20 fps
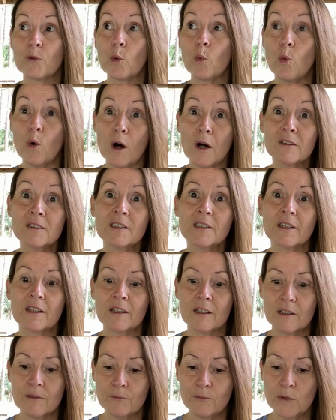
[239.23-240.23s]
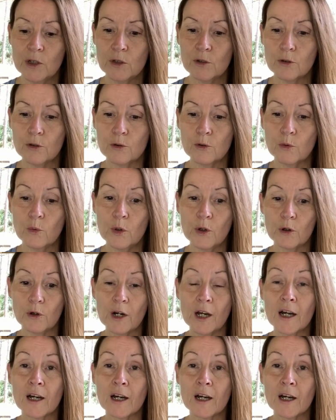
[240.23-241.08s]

wanting, you know, we are